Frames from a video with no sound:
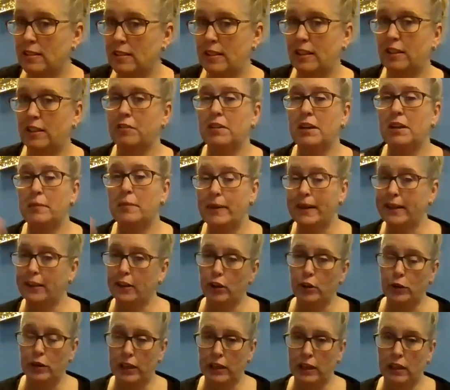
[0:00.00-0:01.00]
the scenery and my
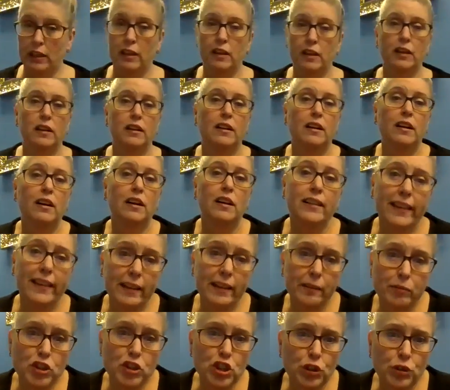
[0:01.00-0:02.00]
clothing
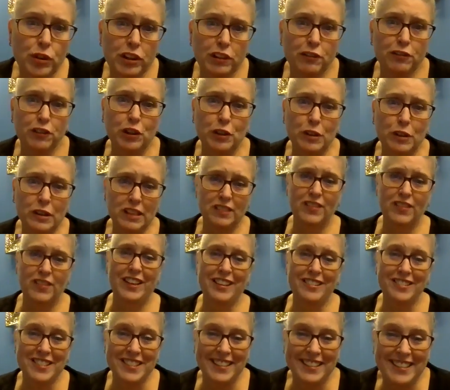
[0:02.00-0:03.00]
that I'm shooting a few of these
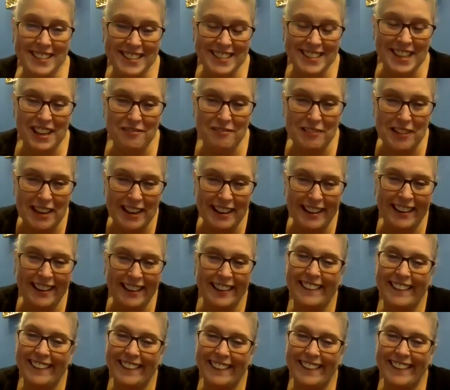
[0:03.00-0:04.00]
videos on the same
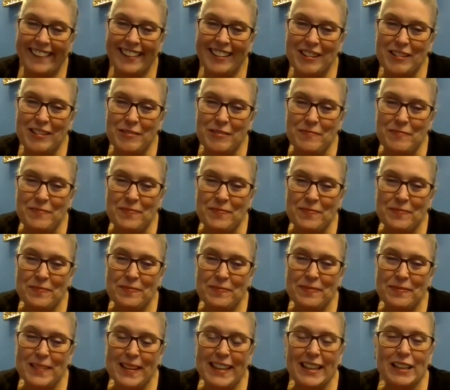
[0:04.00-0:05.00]
day.
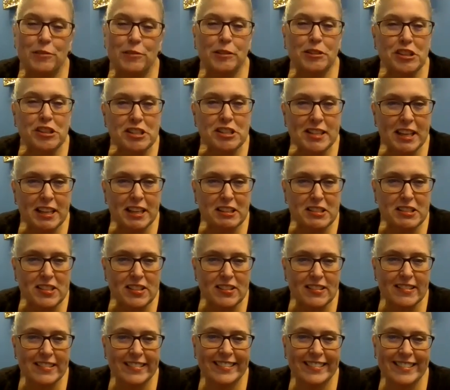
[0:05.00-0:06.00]
We're just getting
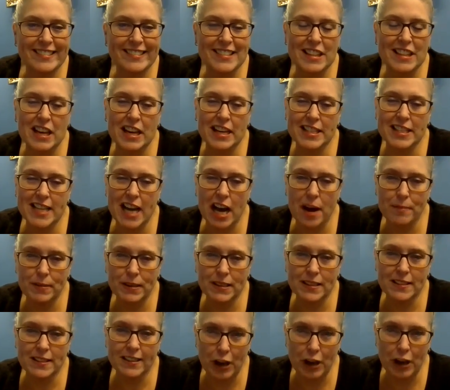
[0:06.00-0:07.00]
started. There's a lot of
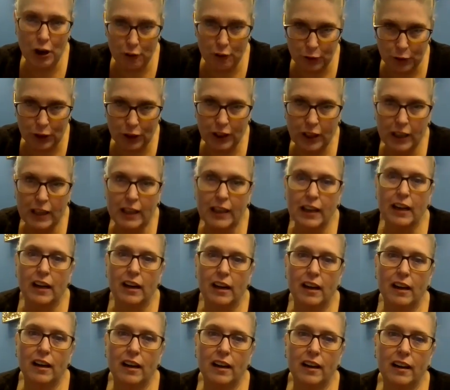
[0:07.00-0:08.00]
topics to cover.
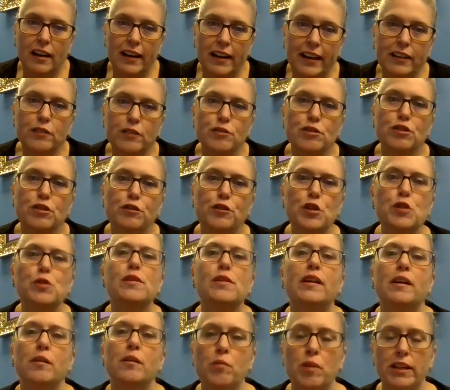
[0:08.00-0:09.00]
And there's a
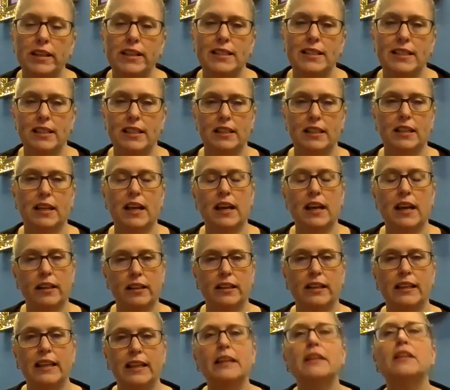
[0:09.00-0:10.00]
few that I wanted to kind
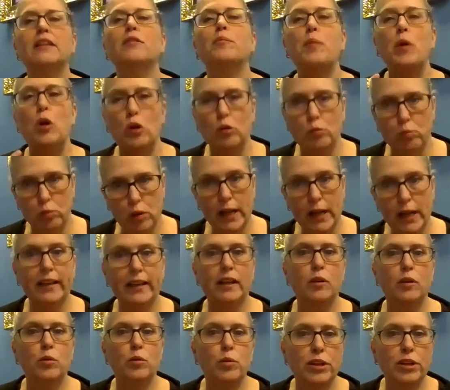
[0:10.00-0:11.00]
of get the ball
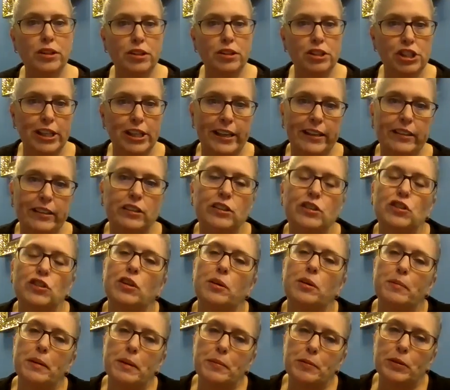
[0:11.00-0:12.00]
running with the channel
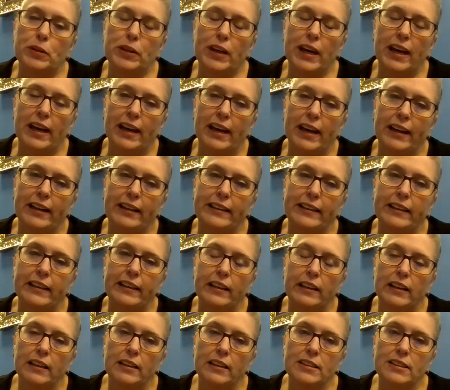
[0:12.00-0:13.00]
so that people can
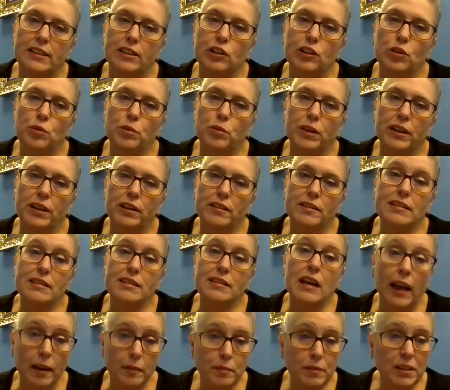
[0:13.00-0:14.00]
deal with
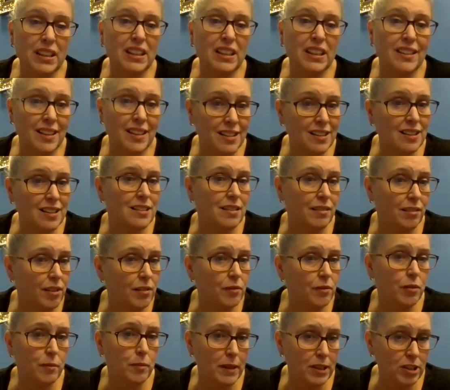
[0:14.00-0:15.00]
timely and
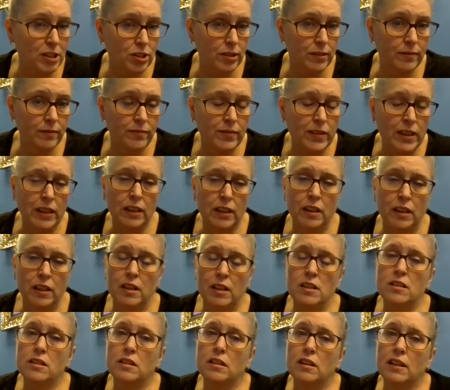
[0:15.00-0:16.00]
necessary information.
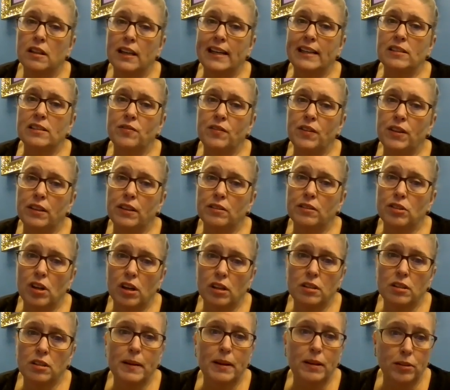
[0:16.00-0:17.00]
So the last video
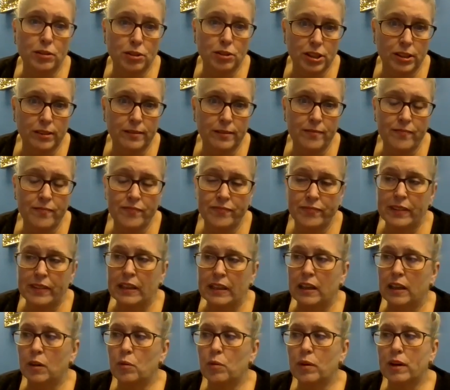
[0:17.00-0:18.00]
talked about OSHA.
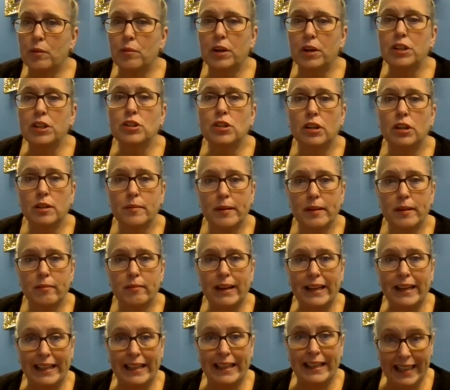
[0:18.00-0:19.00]
And what I want to talk
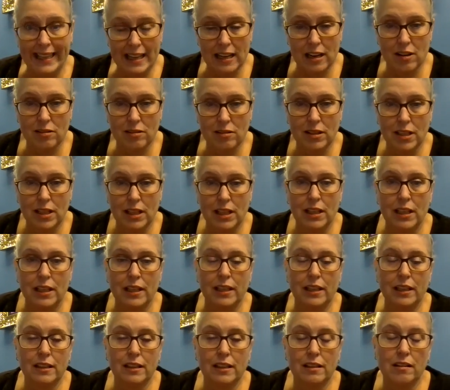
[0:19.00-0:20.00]
about right now
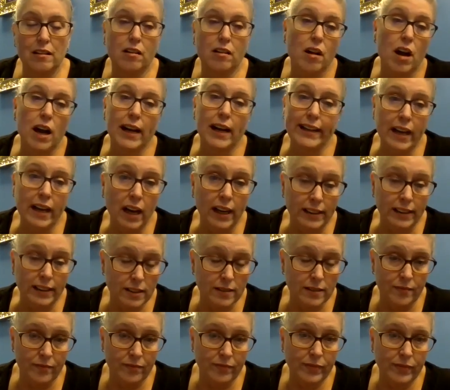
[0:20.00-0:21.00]
are
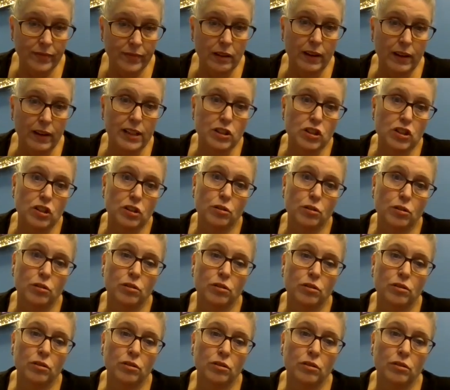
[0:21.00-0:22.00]
I-9s, right?
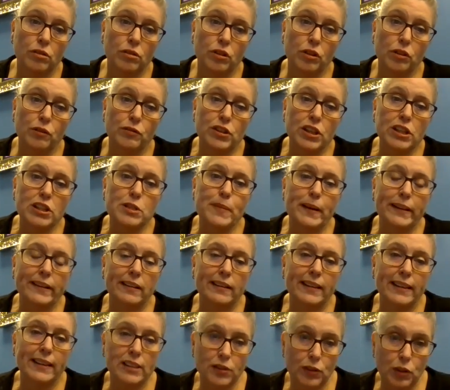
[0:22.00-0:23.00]
So you've just spent
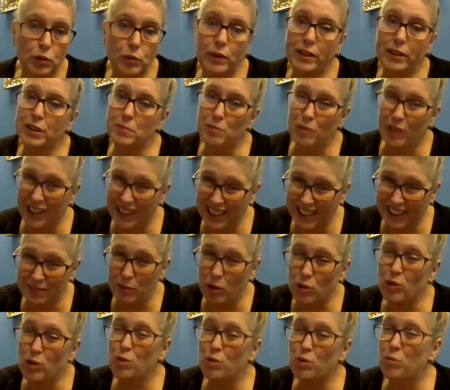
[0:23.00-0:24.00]
the last few weeks
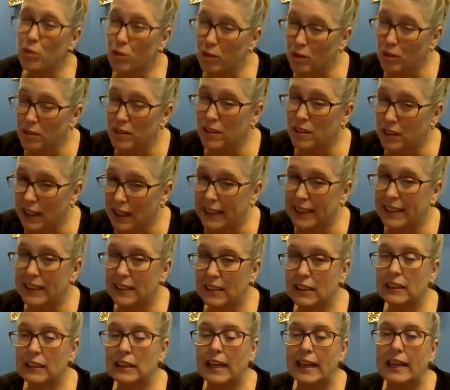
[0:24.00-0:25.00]
more than
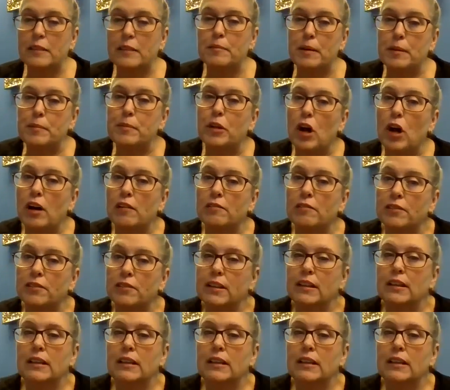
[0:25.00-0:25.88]
likely laying people off